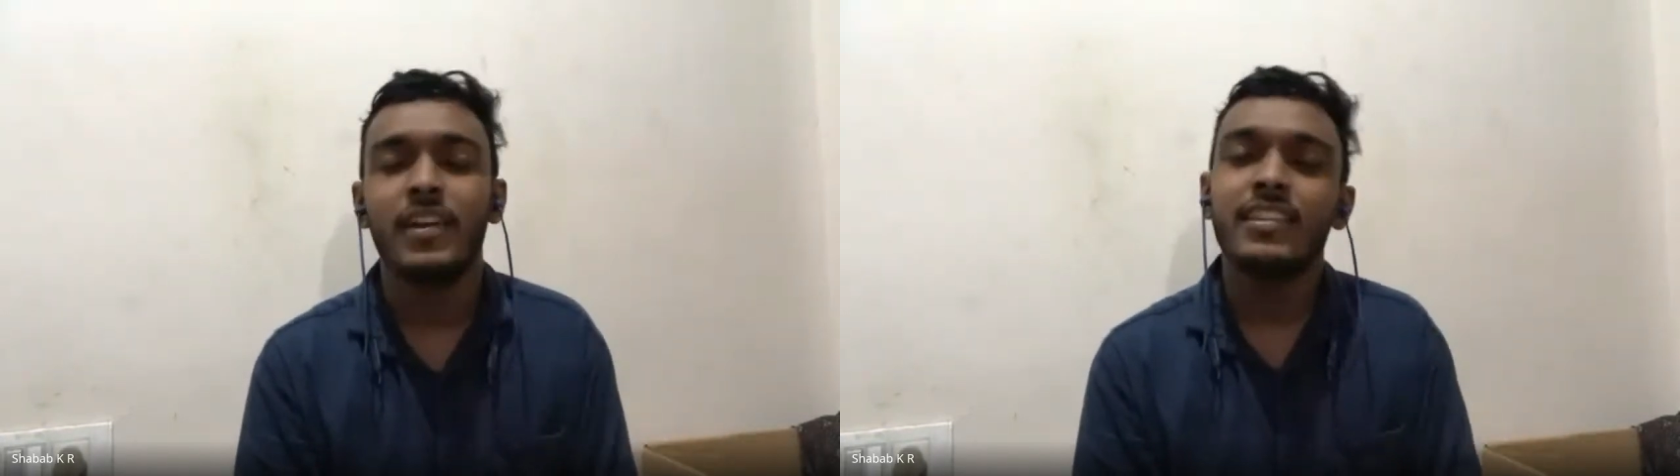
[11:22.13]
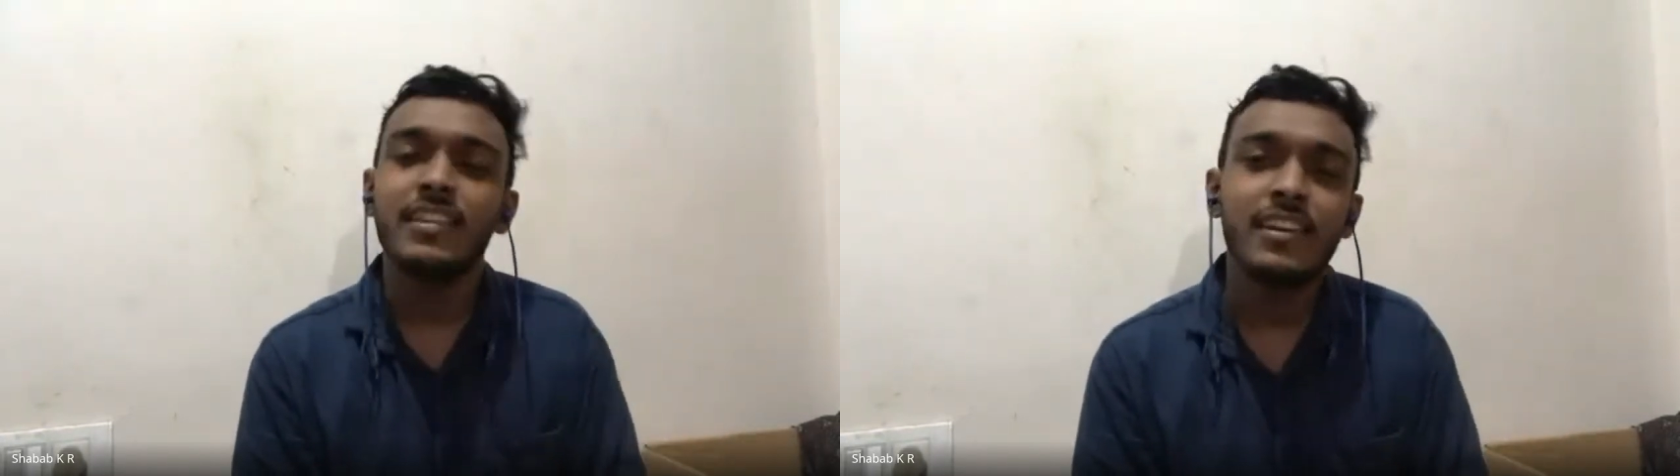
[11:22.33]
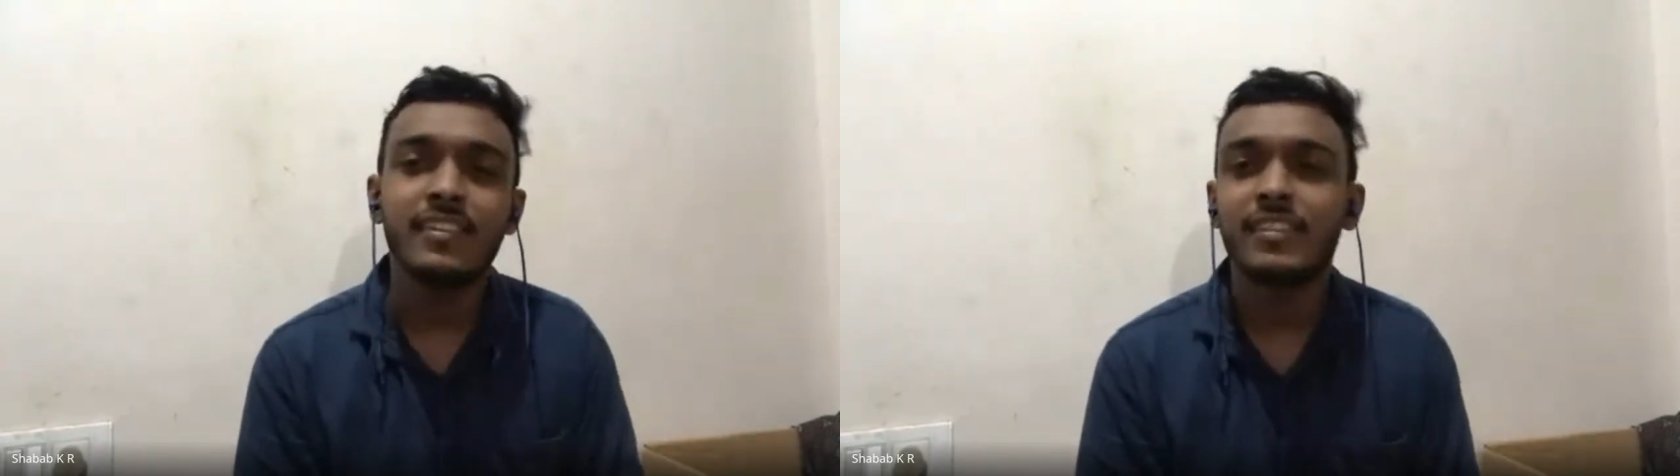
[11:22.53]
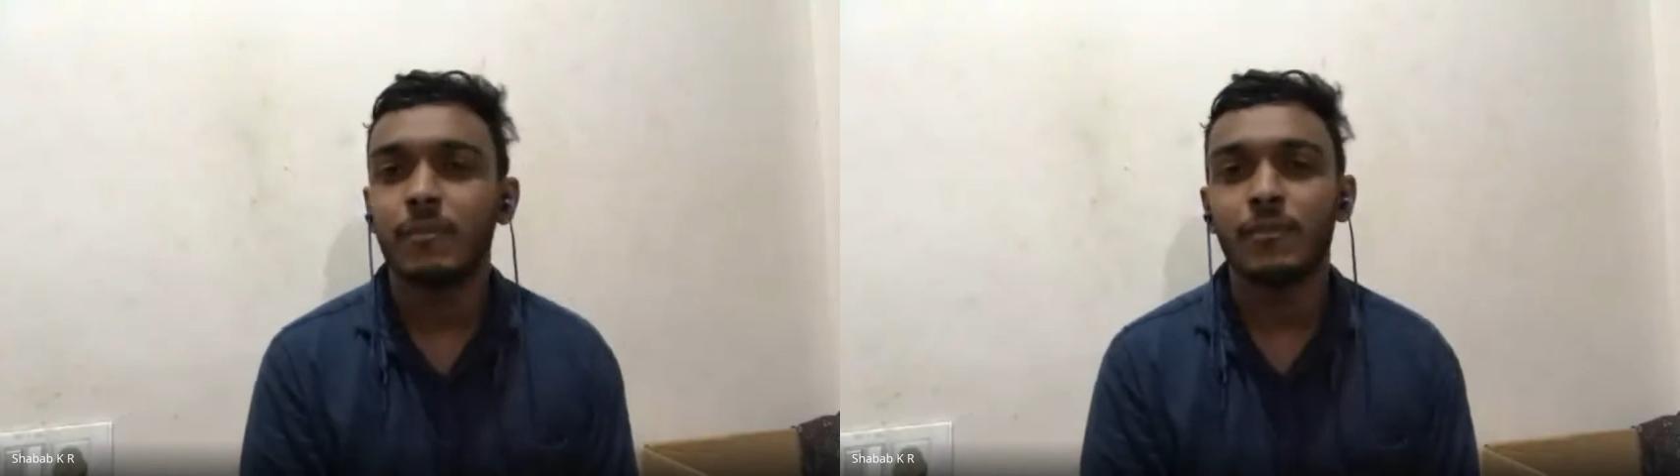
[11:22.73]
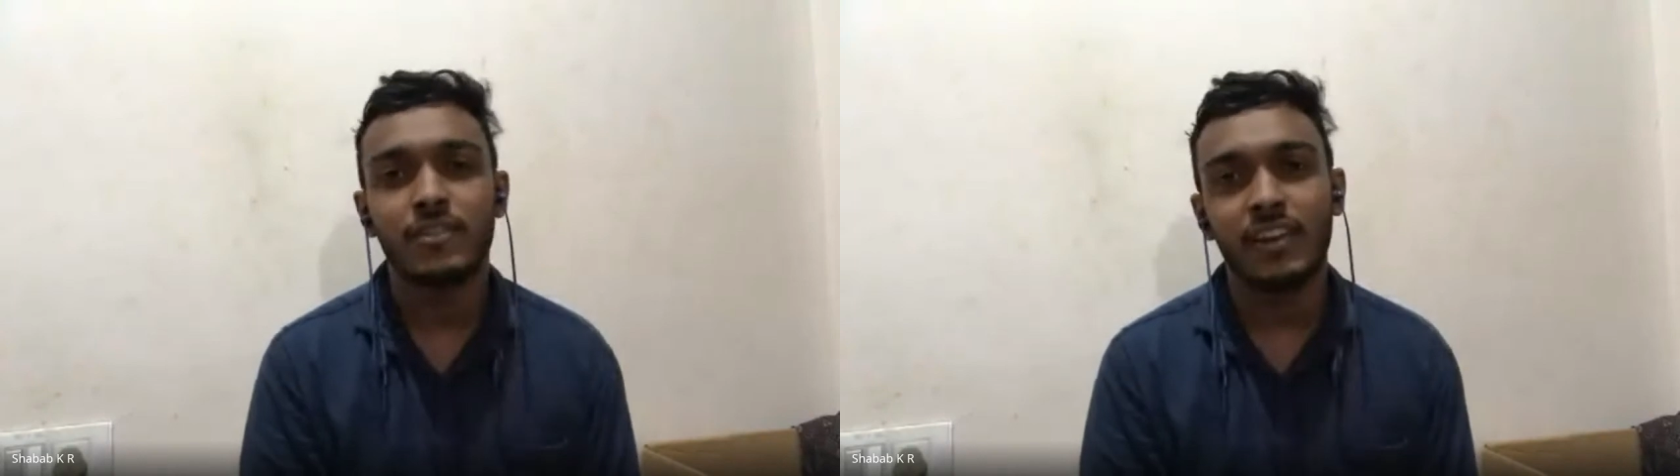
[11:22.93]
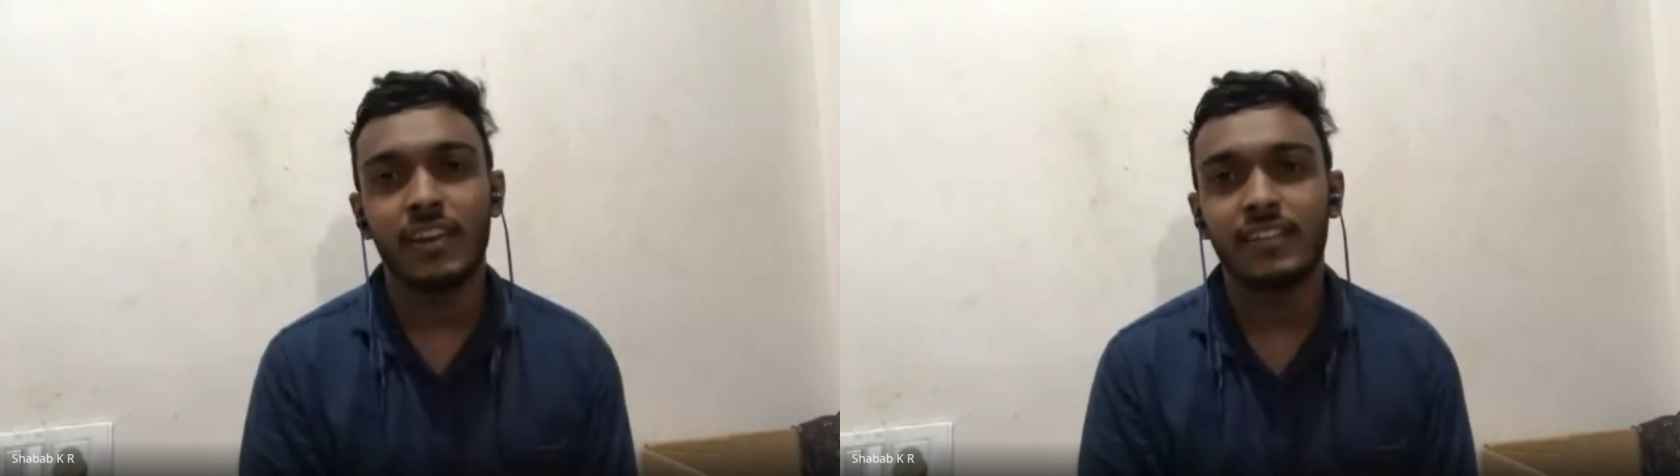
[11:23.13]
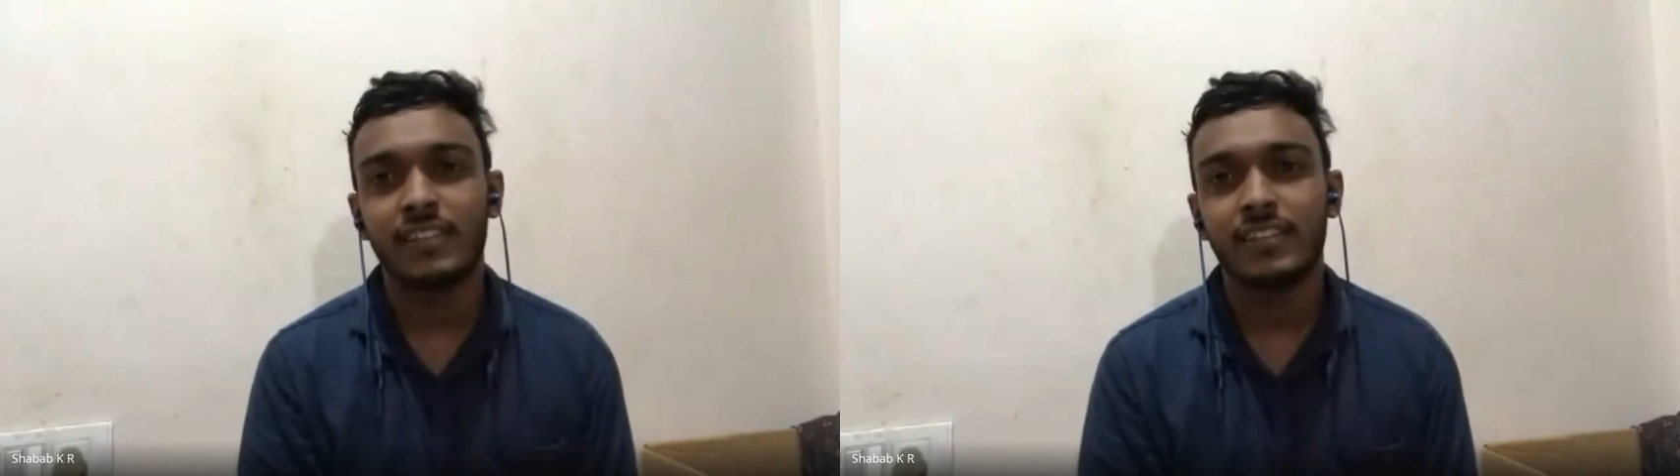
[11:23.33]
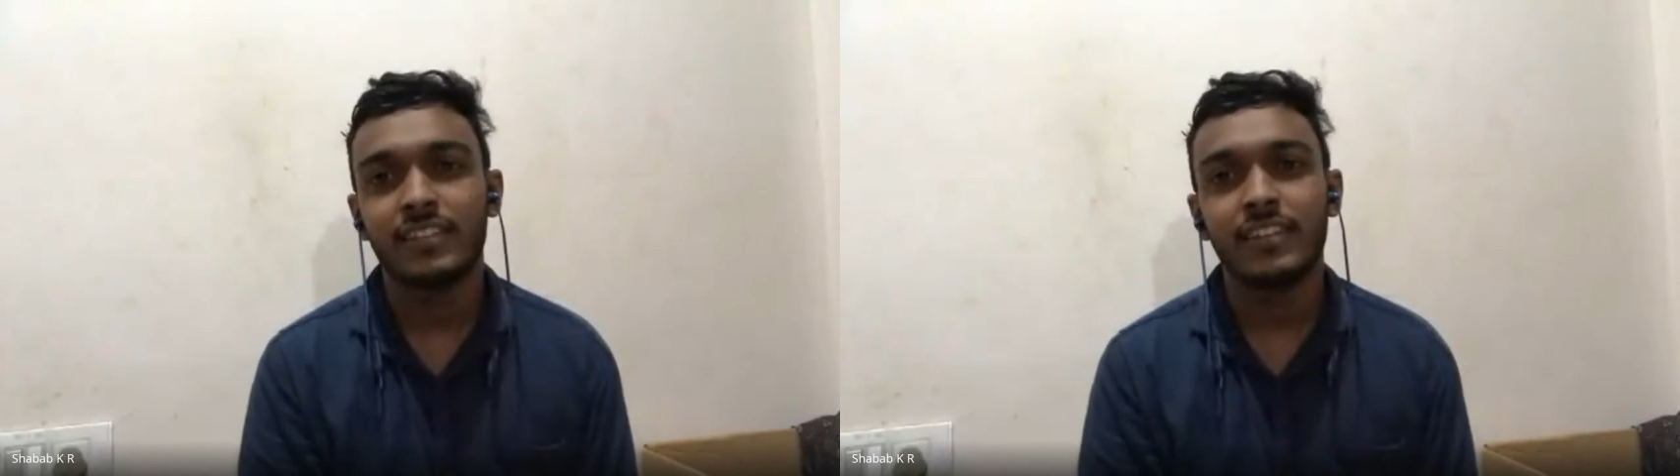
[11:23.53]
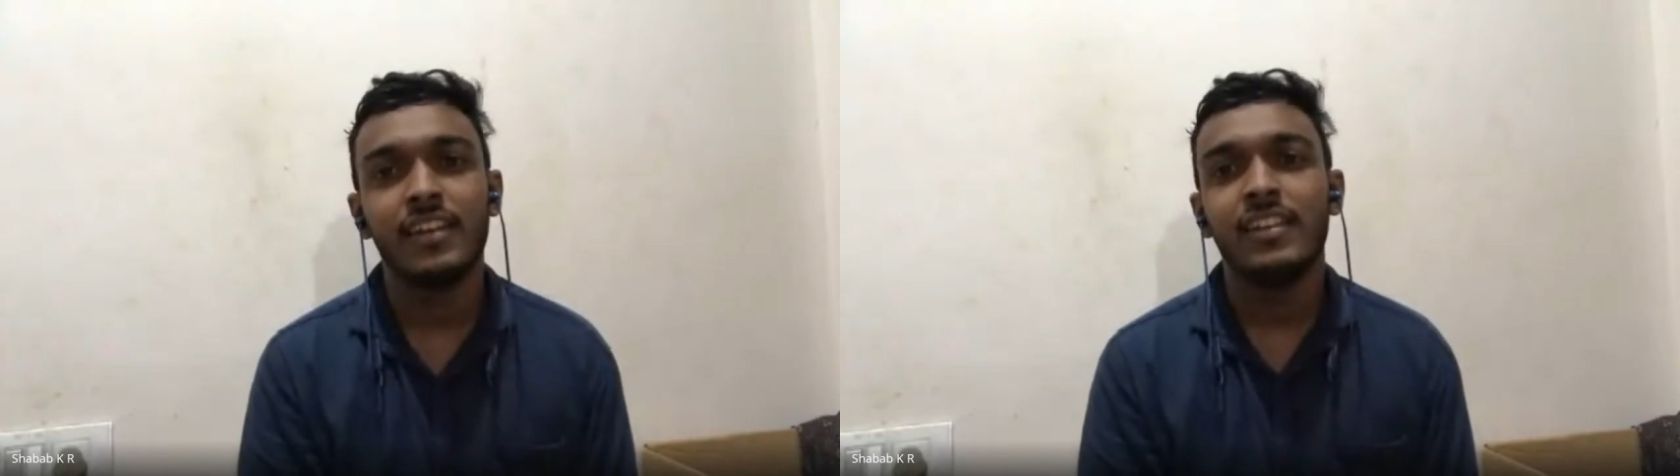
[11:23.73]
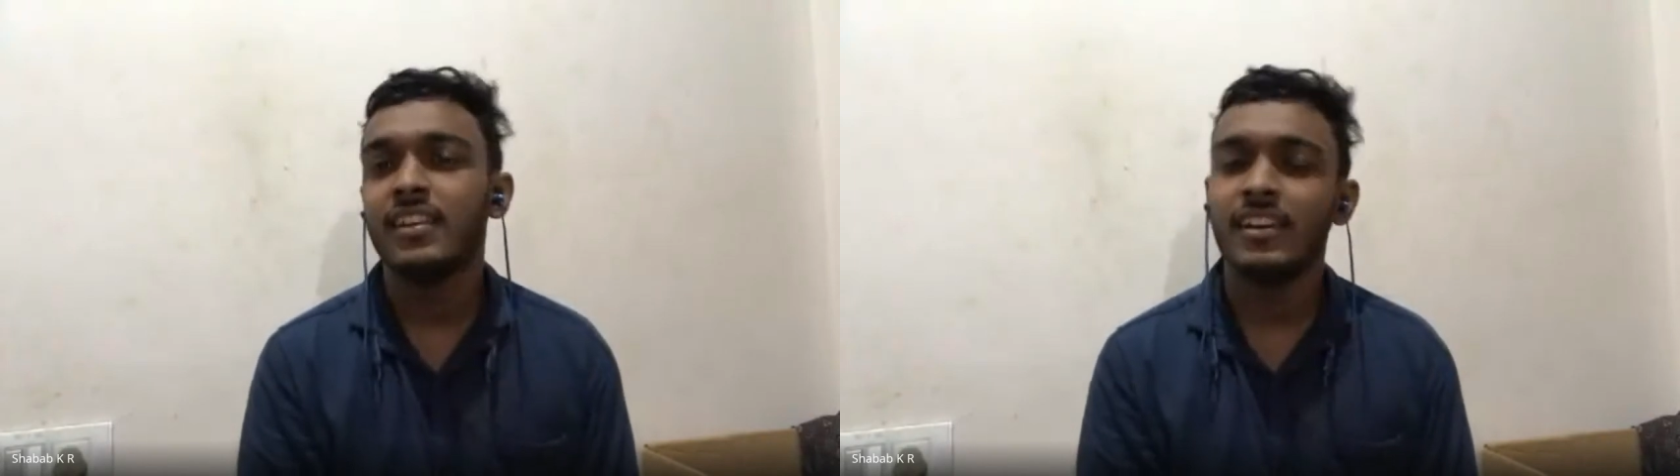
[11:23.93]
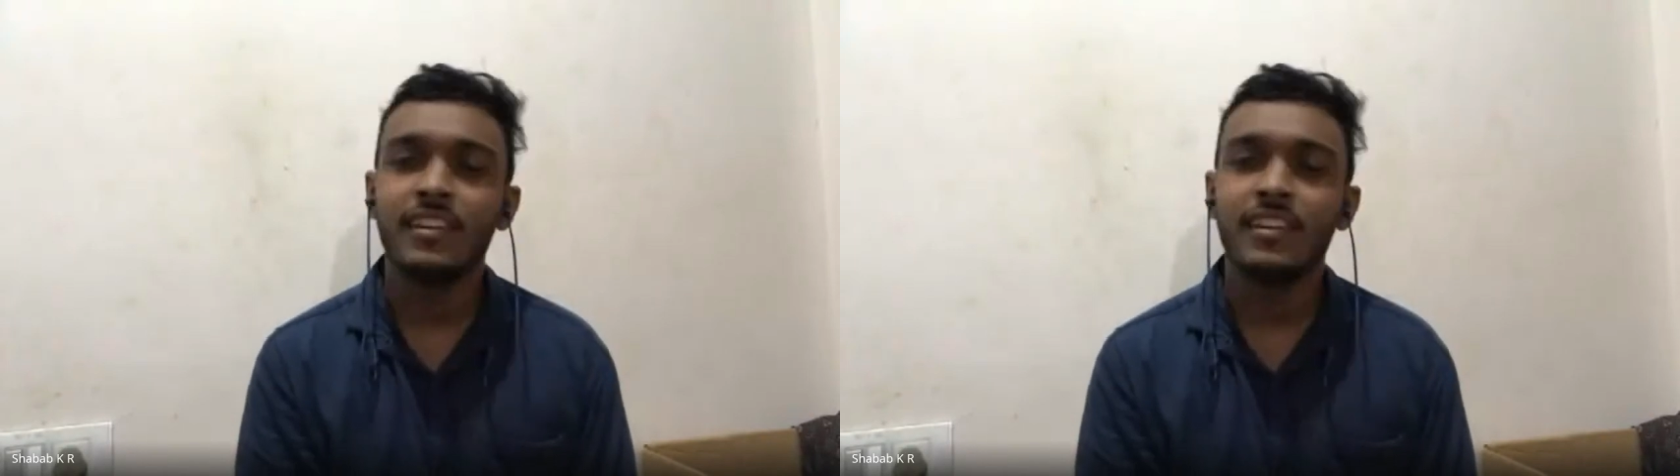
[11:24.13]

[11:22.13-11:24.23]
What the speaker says: There is some tricks, there